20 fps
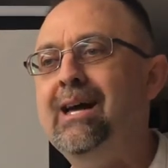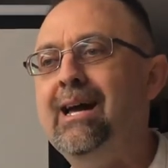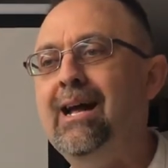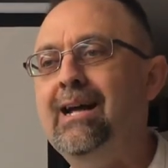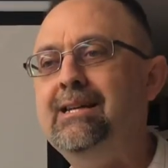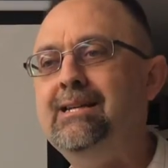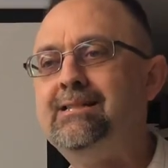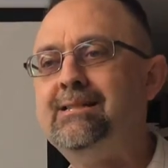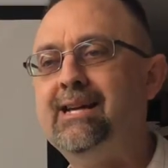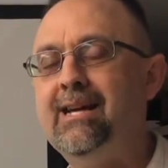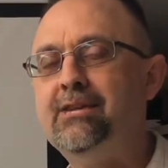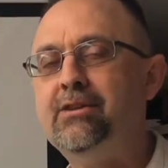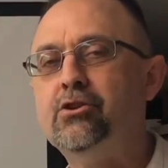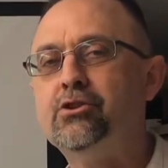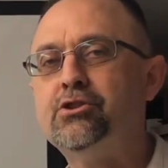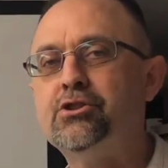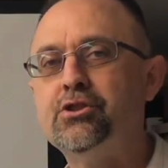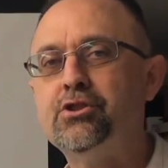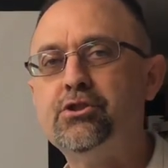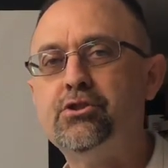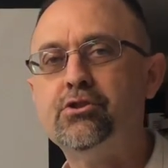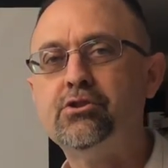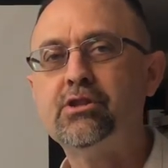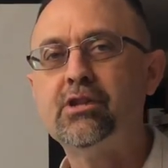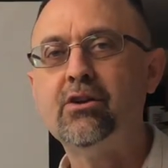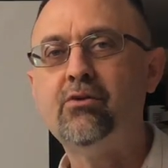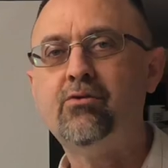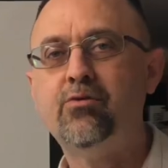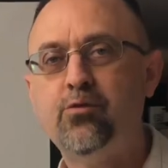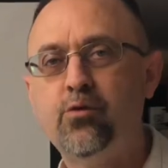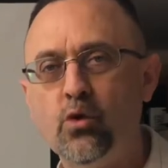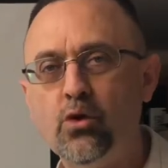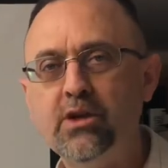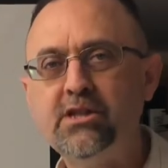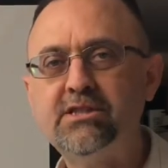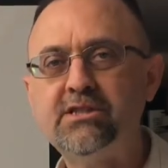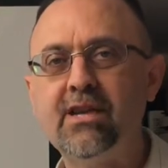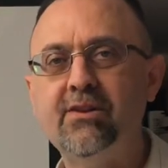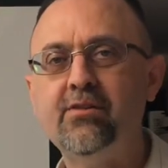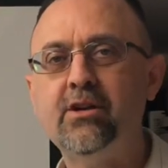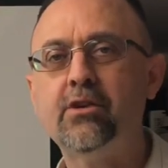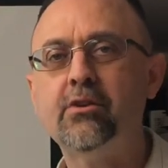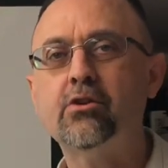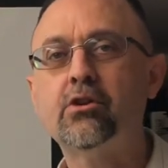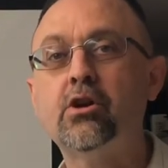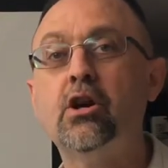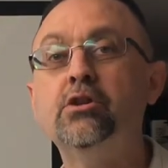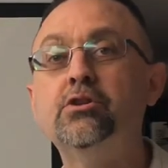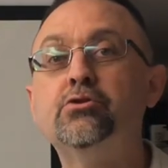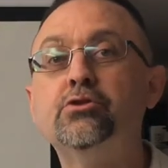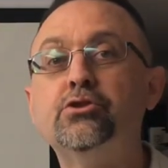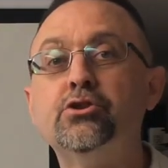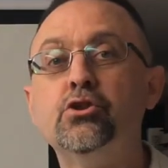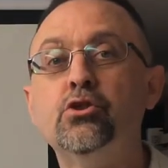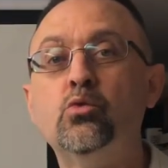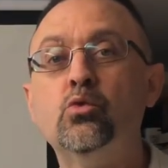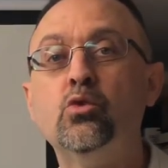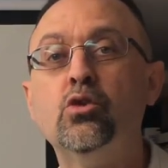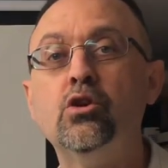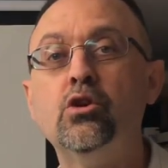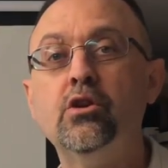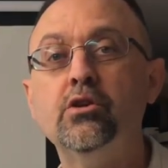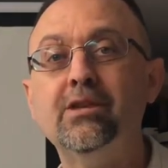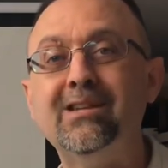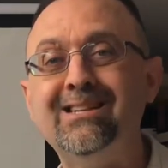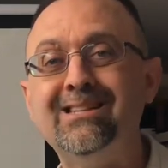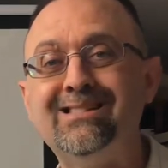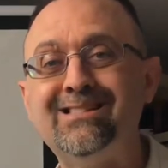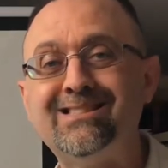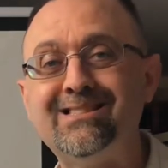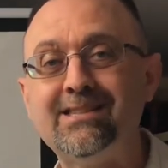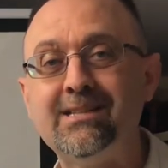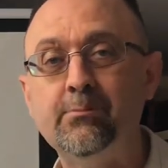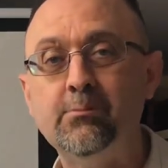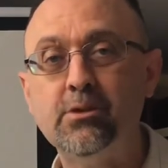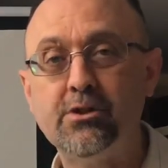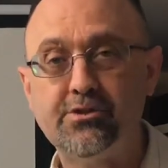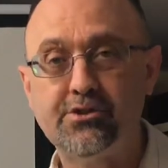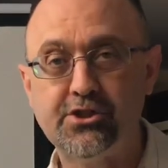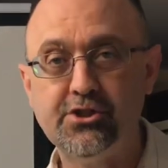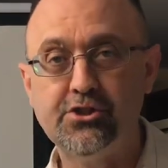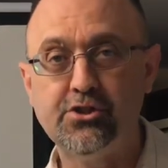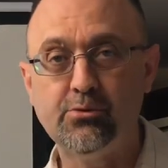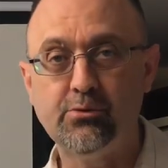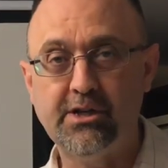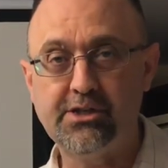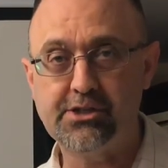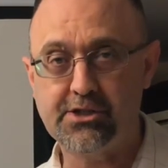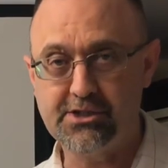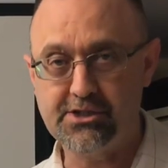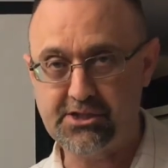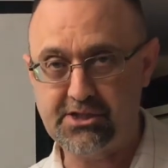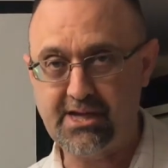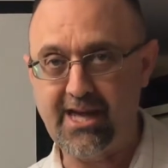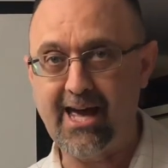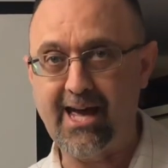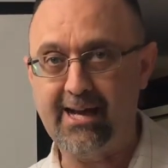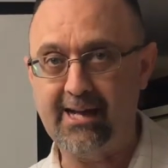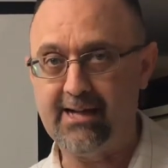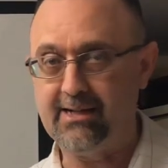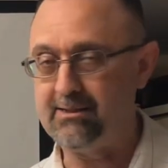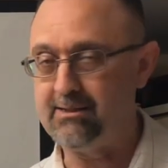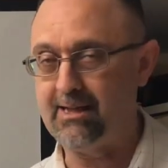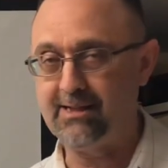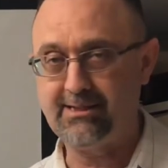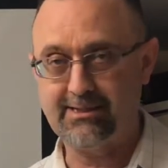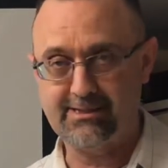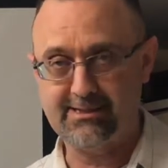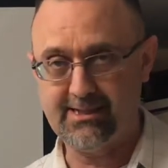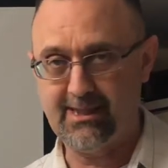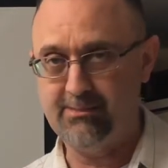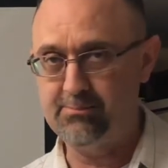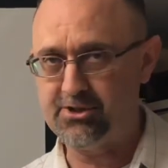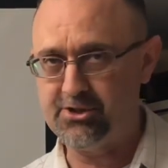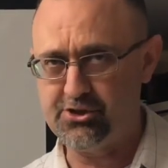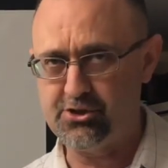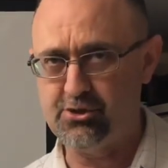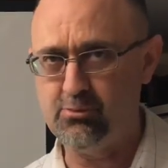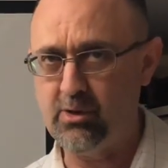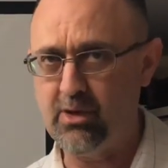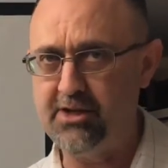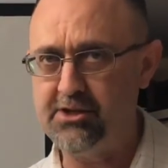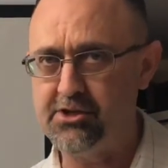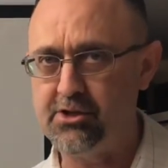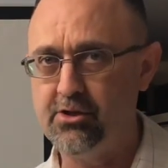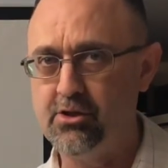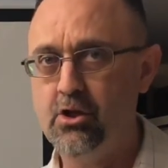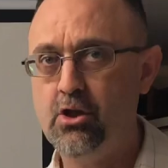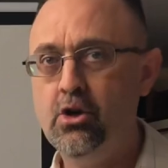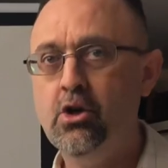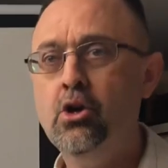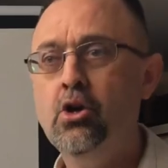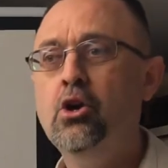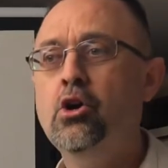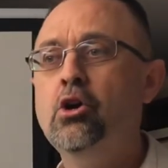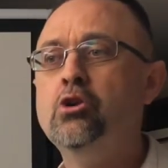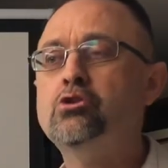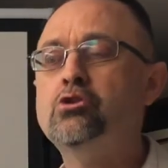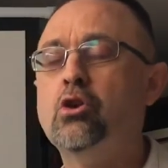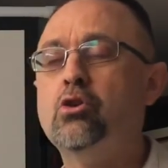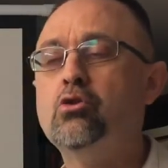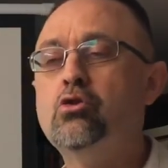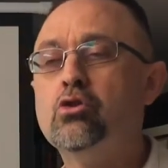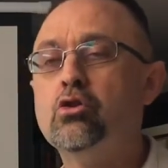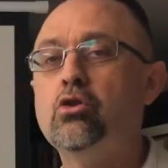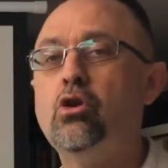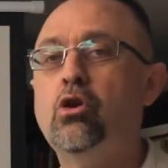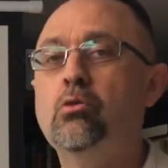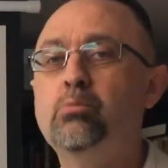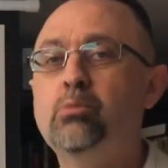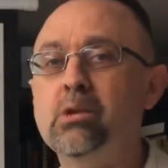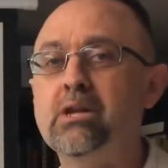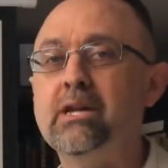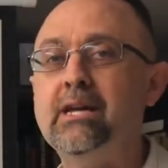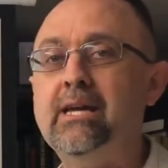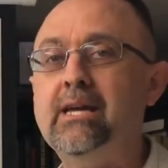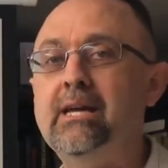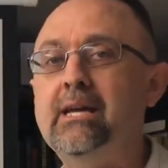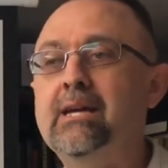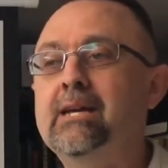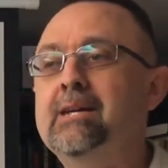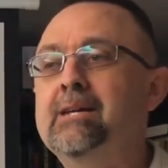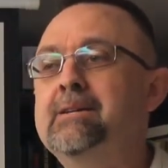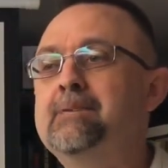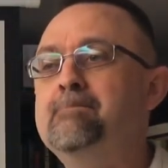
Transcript: And he said there's, a, there's like 47 other countries in the world in a similar situation as Canada, like the same situation. So globally,